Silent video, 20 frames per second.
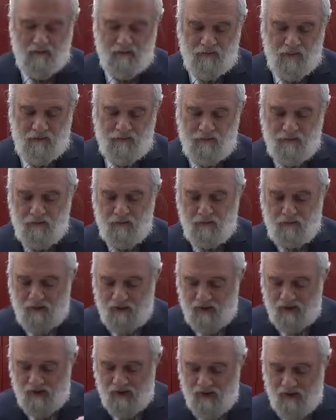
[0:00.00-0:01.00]

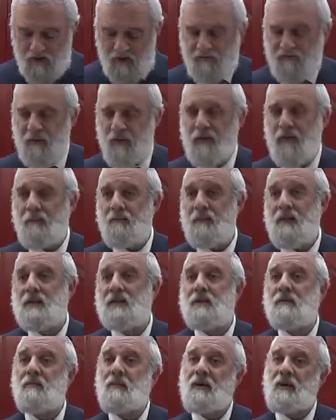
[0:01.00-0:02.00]
People have become
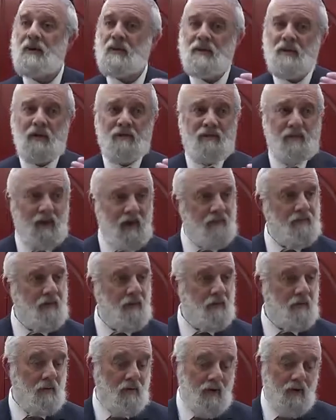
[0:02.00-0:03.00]
distant because they've left
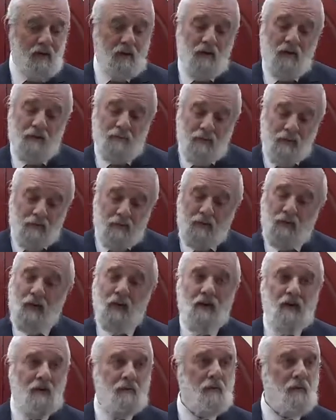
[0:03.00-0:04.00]
the Torah. People
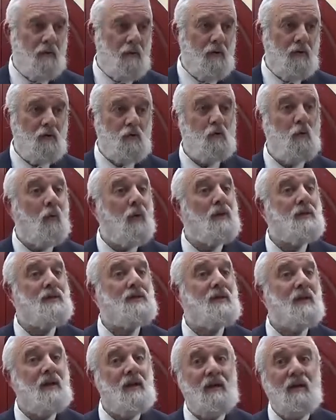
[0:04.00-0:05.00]
can come close
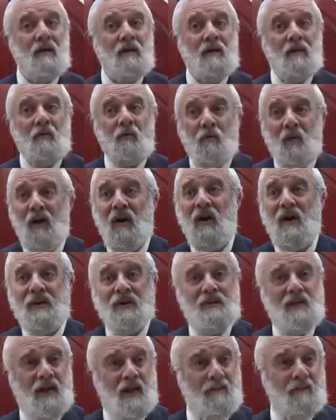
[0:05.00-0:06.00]
once they
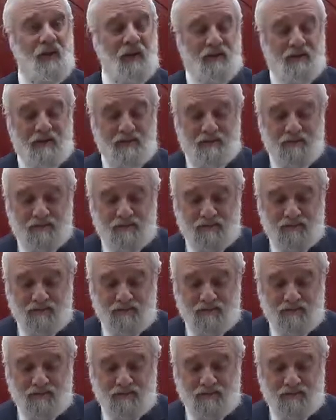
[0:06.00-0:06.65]
realize the emet.